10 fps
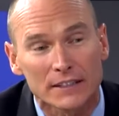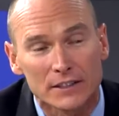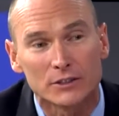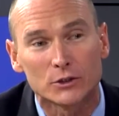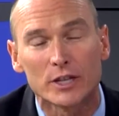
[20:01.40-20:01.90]
the
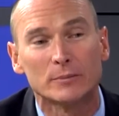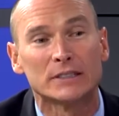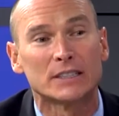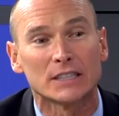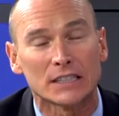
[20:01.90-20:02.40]

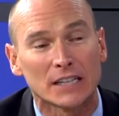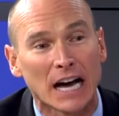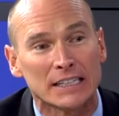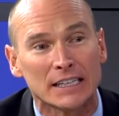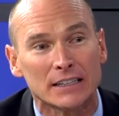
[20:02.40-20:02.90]
treatment the little
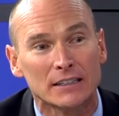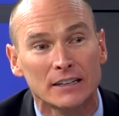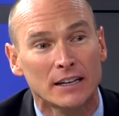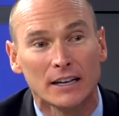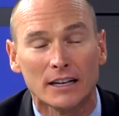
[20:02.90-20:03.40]
guy needed,
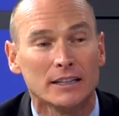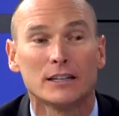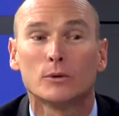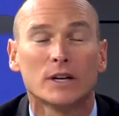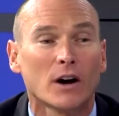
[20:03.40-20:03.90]
and
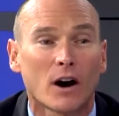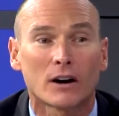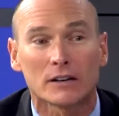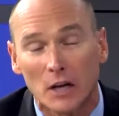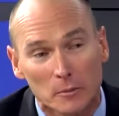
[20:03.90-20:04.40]
here we
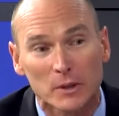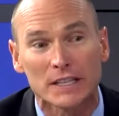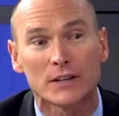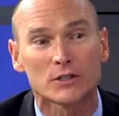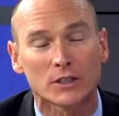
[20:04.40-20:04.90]
are a couple of
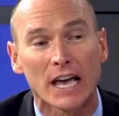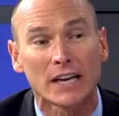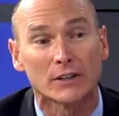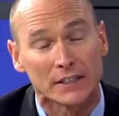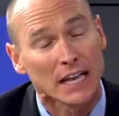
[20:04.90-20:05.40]
years
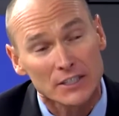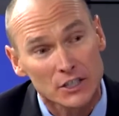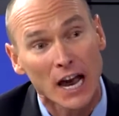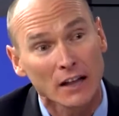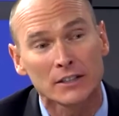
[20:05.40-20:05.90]
later, and that's
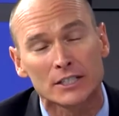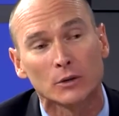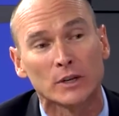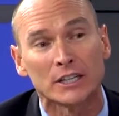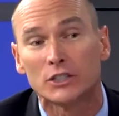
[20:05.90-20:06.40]

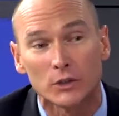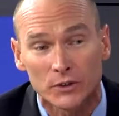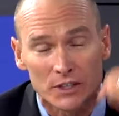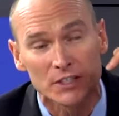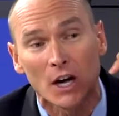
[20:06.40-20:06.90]
challenging when a tooth
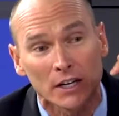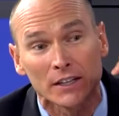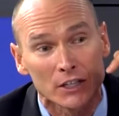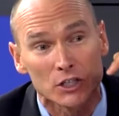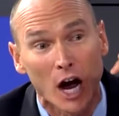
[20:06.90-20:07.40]
is stuck
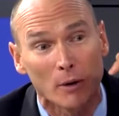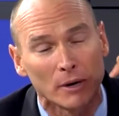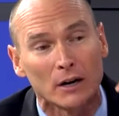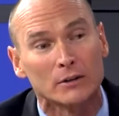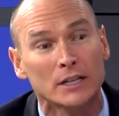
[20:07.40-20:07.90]
in the
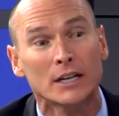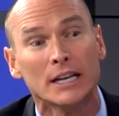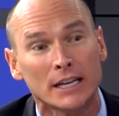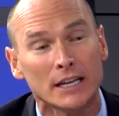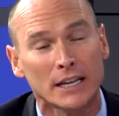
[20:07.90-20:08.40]
jawbone.
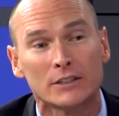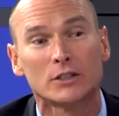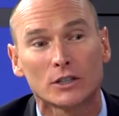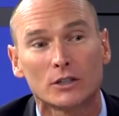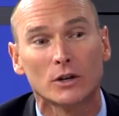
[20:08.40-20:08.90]
It
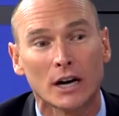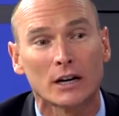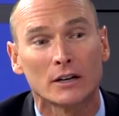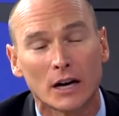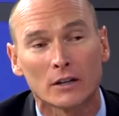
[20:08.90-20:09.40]
took
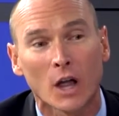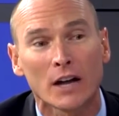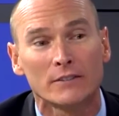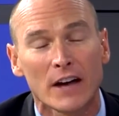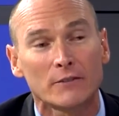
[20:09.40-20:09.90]
a
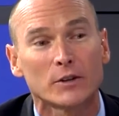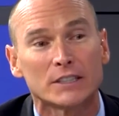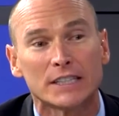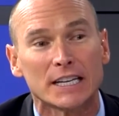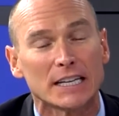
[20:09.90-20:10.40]
lot of effort
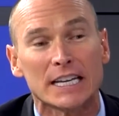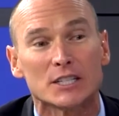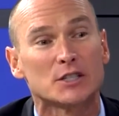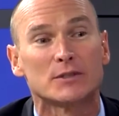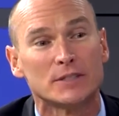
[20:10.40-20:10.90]
to get
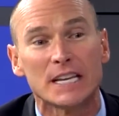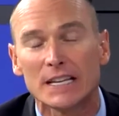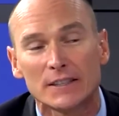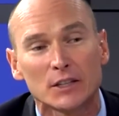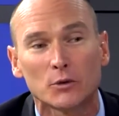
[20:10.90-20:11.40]
his
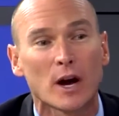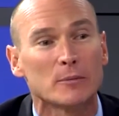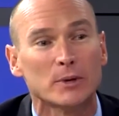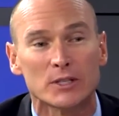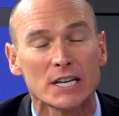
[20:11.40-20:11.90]
teeth in the
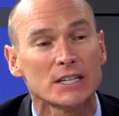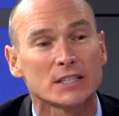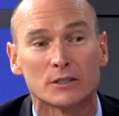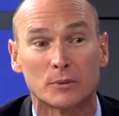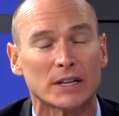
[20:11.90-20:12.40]
right
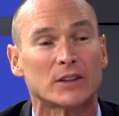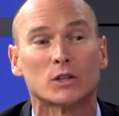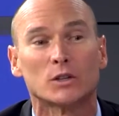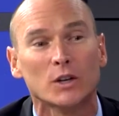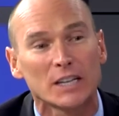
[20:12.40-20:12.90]
positions, but the
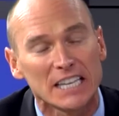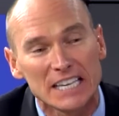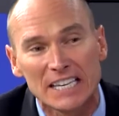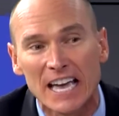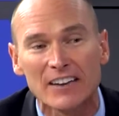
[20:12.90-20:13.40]
look he
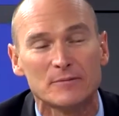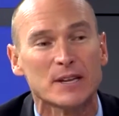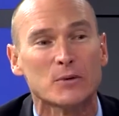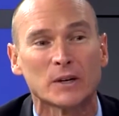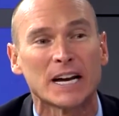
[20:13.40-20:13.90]
gave
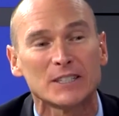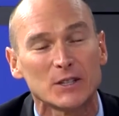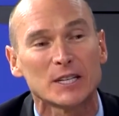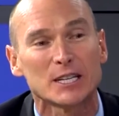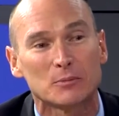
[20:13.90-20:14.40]
me when I
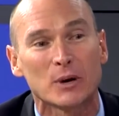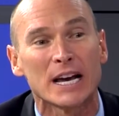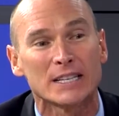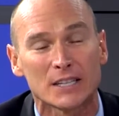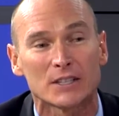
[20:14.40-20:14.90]
took his
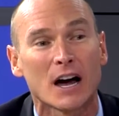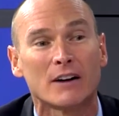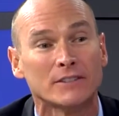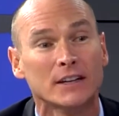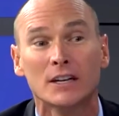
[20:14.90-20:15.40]
braces off,